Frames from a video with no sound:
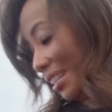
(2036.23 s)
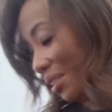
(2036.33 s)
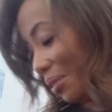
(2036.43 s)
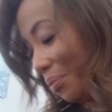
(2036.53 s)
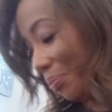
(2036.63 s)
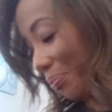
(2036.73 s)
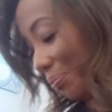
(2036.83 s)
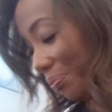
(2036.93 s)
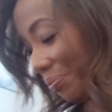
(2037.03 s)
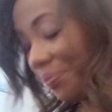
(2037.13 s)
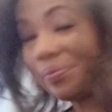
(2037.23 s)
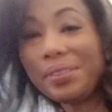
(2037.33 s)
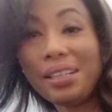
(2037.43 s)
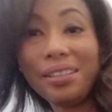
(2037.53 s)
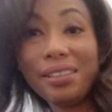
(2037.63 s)
So
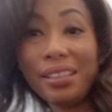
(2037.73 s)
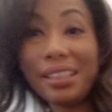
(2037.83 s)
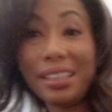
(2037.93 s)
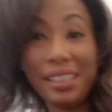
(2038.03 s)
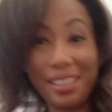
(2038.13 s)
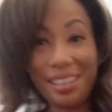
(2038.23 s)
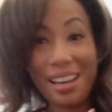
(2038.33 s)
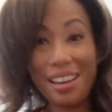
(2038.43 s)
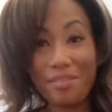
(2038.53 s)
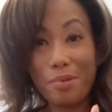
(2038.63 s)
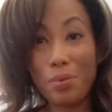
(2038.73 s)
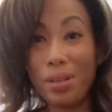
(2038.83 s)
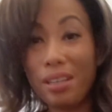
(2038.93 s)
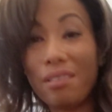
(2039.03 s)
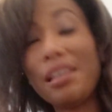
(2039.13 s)
another thing I have been
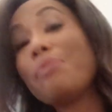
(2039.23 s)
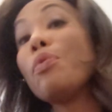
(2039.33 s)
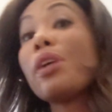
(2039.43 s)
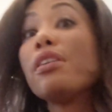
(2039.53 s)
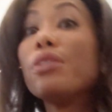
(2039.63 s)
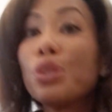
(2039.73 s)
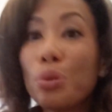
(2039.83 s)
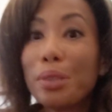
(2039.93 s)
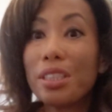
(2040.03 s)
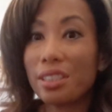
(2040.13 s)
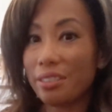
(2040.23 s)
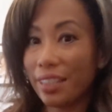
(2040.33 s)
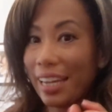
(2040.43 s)
working on, I've been working on so much stuff.